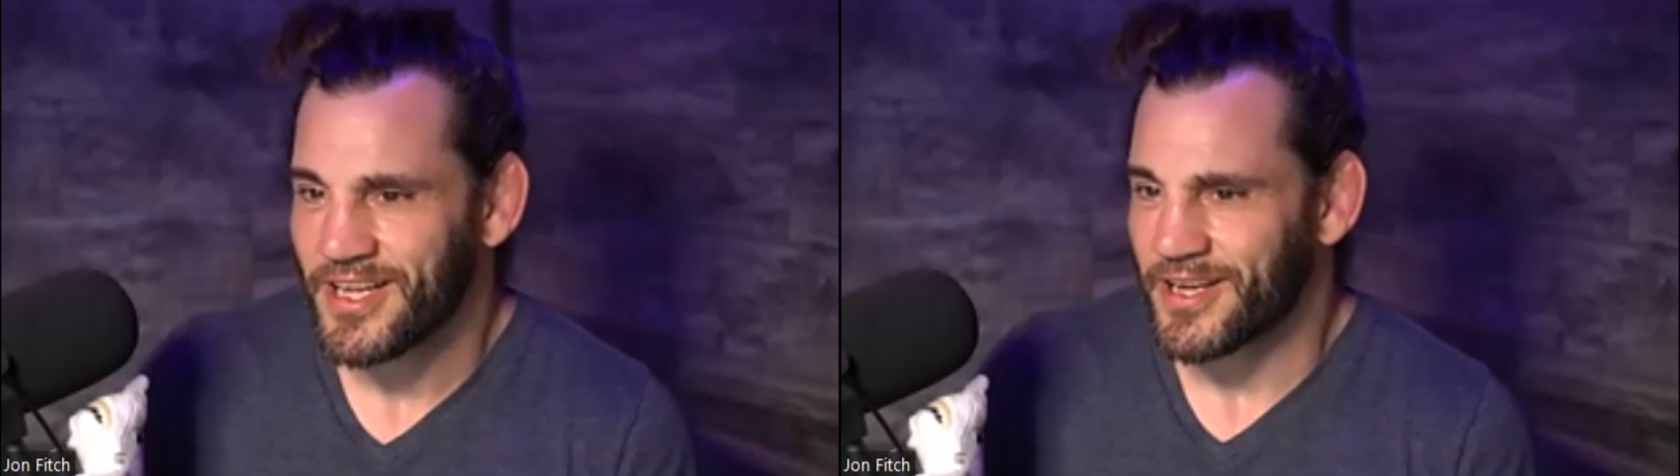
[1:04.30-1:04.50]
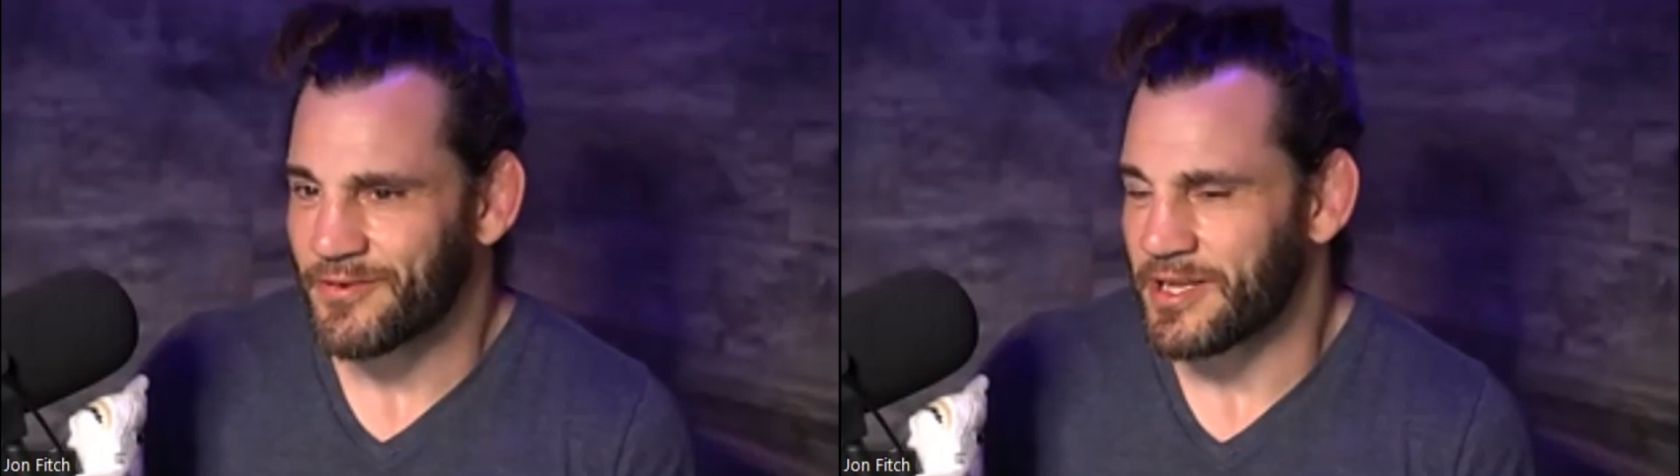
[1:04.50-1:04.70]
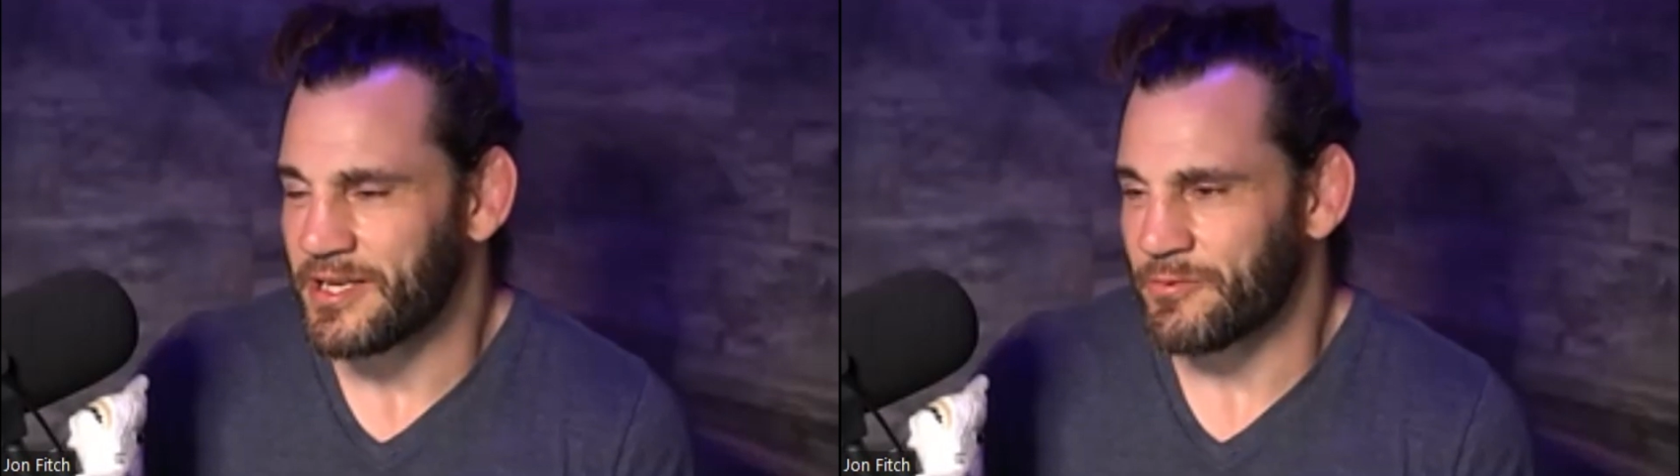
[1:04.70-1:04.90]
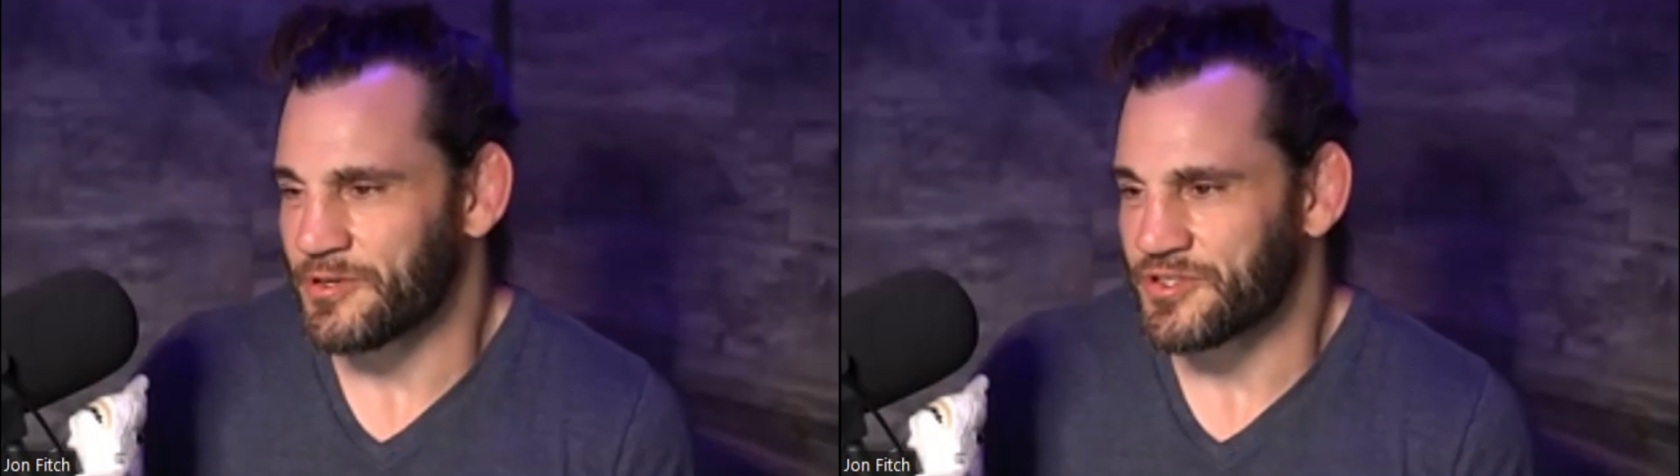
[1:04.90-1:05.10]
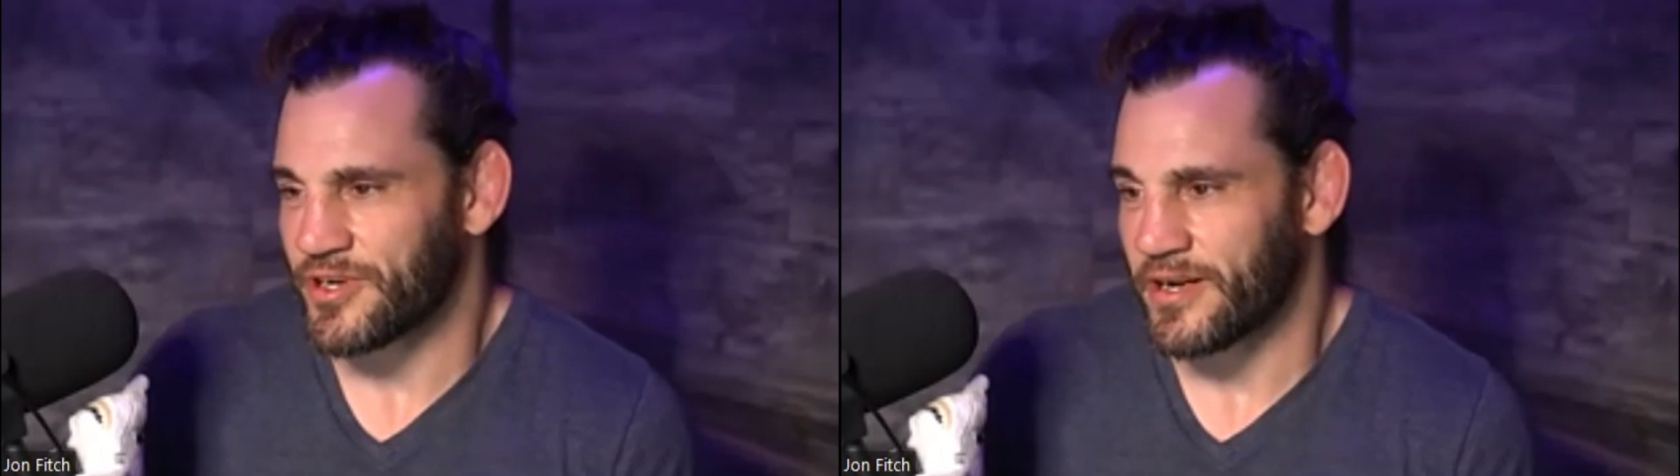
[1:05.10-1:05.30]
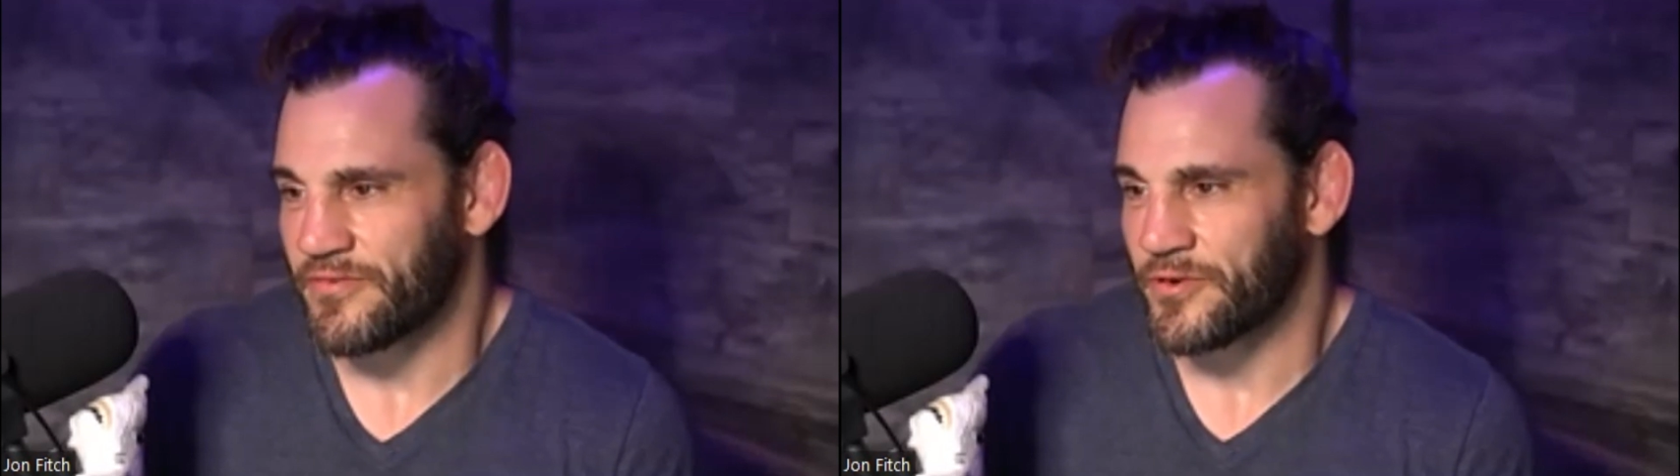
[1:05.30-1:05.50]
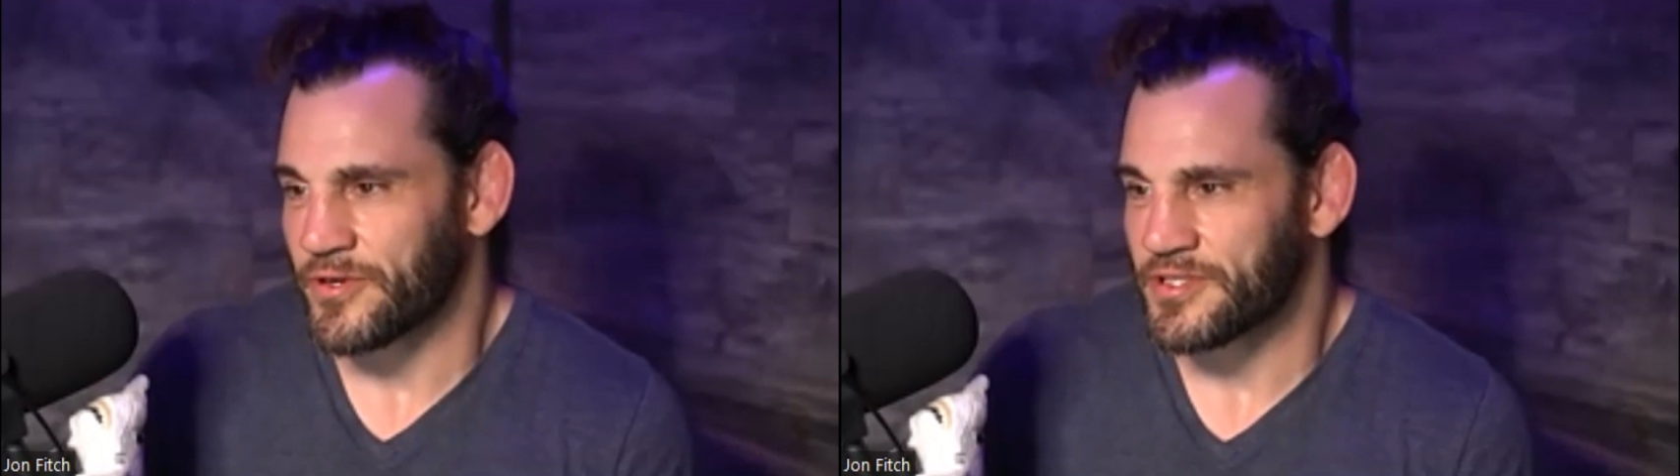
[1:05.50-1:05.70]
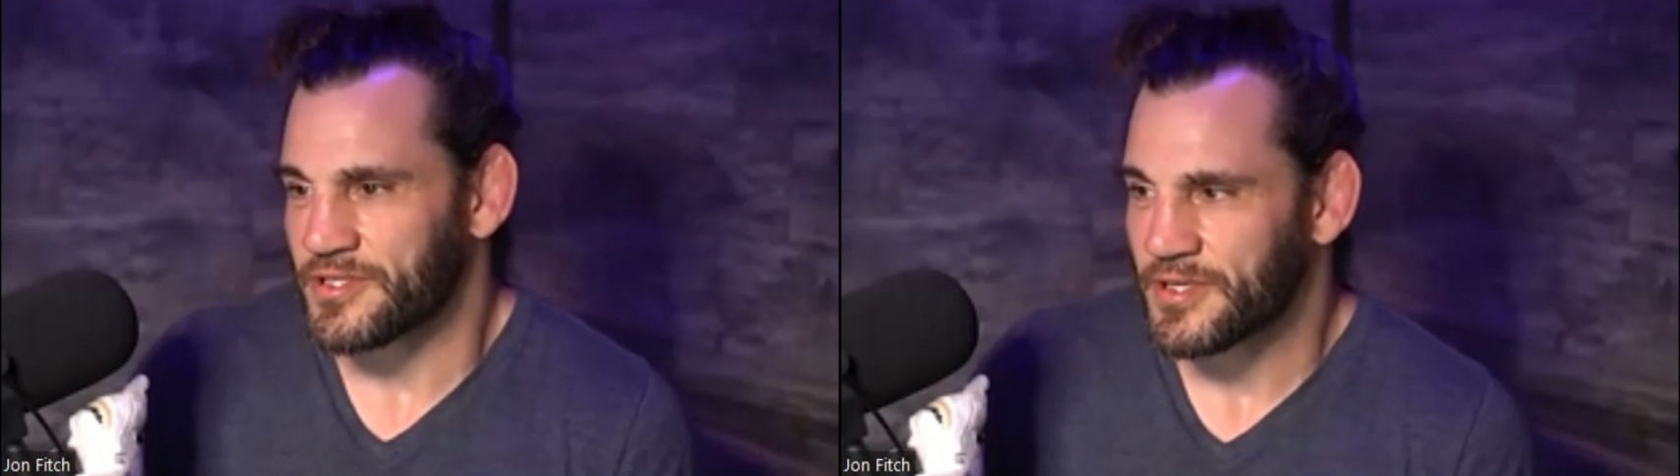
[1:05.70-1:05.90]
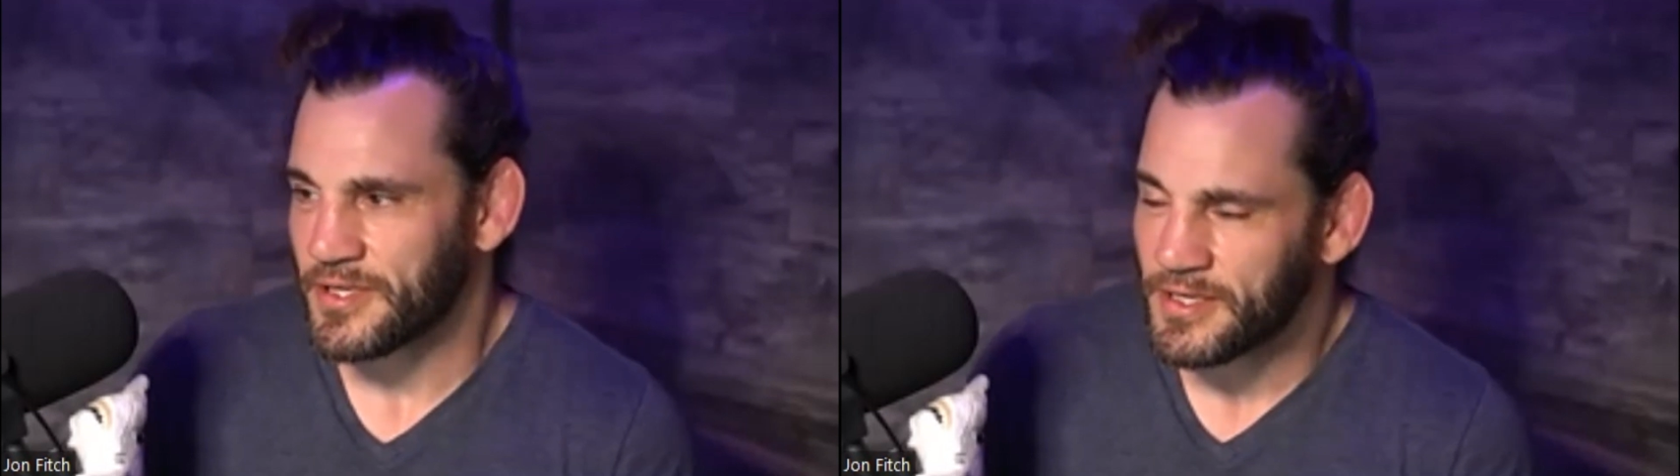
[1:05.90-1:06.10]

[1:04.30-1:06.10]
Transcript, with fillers: like what he did with Strikeforce.